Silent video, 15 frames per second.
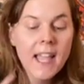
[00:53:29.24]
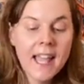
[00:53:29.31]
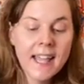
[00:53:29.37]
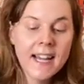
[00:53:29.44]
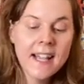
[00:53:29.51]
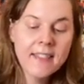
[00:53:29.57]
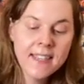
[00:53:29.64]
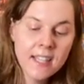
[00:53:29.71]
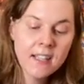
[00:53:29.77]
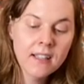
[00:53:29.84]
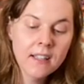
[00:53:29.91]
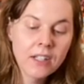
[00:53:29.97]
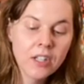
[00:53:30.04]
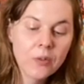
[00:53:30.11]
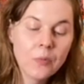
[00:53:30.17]
And I think
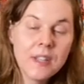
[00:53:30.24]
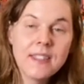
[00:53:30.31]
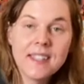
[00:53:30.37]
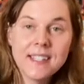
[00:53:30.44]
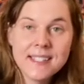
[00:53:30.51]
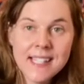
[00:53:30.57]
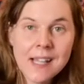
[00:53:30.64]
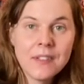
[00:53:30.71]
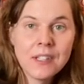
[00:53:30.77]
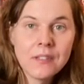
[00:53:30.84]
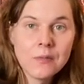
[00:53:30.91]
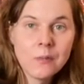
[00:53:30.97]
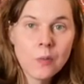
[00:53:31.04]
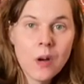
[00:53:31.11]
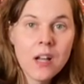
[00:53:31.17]
with the Seven
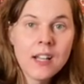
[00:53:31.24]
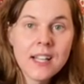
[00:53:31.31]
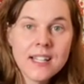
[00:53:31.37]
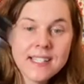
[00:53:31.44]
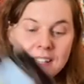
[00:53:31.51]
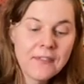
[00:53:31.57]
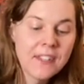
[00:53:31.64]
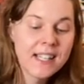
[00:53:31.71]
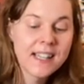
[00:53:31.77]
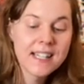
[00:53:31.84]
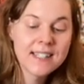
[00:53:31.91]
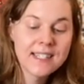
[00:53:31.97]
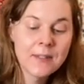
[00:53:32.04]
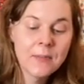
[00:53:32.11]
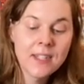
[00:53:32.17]
of Wands, I feel like
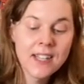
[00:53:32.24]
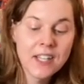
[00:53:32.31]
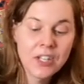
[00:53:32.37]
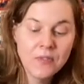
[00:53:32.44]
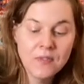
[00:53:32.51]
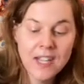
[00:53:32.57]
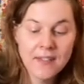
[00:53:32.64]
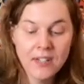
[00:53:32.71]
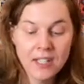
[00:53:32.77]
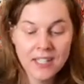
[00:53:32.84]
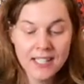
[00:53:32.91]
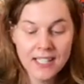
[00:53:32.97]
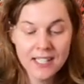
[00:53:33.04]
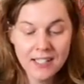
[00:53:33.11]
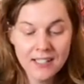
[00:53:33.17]
that's something that you've
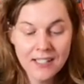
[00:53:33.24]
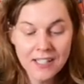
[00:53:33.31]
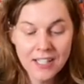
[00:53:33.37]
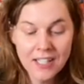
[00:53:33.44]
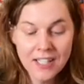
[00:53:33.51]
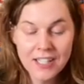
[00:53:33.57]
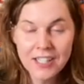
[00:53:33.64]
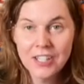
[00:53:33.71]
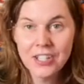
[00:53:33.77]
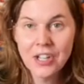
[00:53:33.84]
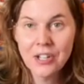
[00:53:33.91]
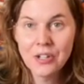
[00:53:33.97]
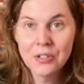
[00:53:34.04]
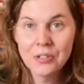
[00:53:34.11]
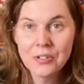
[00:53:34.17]
definitely, you
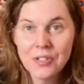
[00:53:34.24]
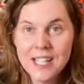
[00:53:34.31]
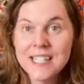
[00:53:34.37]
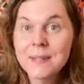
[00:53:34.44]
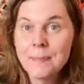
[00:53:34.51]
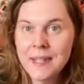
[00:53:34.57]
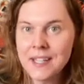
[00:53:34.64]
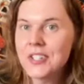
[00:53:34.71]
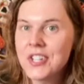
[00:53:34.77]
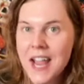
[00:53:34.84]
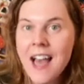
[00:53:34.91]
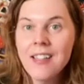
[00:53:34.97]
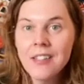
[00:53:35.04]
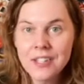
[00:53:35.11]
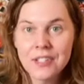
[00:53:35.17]
know, it's been a
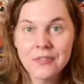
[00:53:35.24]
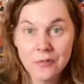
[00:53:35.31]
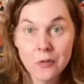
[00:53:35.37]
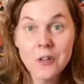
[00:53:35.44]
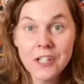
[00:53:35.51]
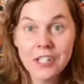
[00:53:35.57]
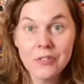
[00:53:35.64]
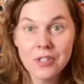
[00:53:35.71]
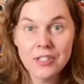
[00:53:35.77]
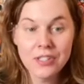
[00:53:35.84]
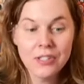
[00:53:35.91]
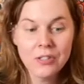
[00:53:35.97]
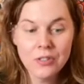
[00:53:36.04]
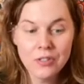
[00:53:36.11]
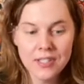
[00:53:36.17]
challenge for you to
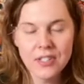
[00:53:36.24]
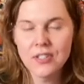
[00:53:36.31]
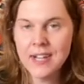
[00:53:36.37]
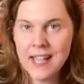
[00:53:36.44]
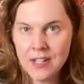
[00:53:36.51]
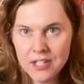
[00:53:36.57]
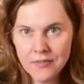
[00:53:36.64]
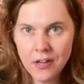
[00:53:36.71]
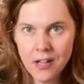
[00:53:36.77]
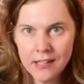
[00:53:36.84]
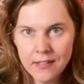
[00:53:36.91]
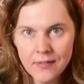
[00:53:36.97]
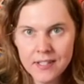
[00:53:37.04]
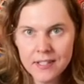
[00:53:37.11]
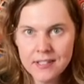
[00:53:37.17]
do. It's a challenge for
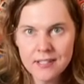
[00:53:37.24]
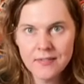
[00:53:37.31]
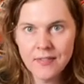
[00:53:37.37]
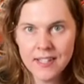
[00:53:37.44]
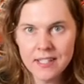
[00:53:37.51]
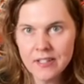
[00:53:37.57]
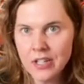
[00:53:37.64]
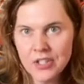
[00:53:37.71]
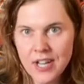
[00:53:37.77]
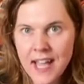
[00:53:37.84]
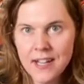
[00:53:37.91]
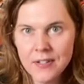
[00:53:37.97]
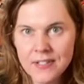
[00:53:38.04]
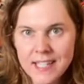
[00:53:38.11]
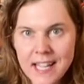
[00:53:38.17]
all of us to face our
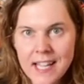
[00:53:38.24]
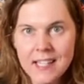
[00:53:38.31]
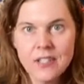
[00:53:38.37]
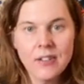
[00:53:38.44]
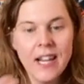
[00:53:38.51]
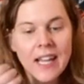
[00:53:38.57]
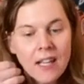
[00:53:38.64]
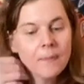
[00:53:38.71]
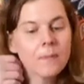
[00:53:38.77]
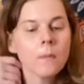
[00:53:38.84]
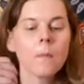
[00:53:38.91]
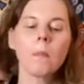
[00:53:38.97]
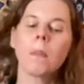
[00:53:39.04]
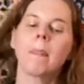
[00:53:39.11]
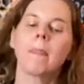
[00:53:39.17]
shadow sides, right?
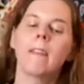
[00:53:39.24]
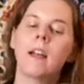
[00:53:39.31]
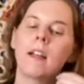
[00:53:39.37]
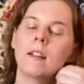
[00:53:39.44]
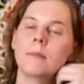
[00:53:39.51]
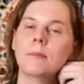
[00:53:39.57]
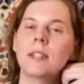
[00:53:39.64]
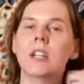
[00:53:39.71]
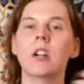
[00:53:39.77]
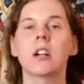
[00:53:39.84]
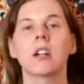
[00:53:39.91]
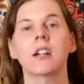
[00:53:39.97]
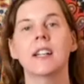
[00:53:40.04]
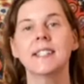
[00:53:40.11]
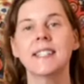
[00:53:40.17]
And
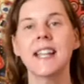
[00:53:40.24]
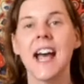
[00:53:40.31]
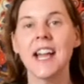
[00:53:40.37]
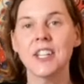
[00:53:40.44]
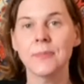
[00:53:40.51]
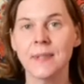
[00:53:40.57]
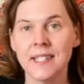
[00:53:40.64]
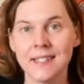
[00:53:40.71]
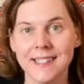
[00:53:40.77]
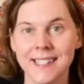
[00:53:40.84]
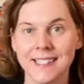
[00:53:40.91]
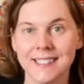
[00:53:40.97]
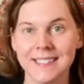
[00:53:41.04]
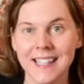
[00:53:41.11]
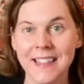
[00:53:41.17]
our attachments
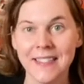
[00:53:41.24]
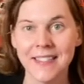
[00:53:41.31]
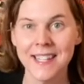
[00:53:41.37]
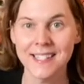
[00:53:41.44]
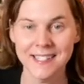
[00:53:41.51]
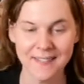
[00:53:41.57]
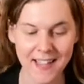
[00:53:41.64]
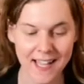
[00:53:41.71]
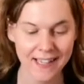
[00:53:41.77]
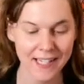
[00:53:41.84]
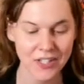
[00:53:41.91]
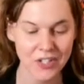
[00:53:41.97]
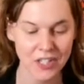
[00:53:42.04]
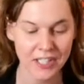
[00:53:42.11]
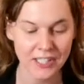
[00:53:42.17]
and things of that
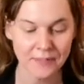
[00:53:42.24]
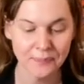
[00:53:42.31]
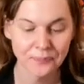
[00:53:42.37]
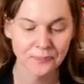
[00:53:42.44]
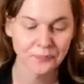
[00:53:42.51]
nature.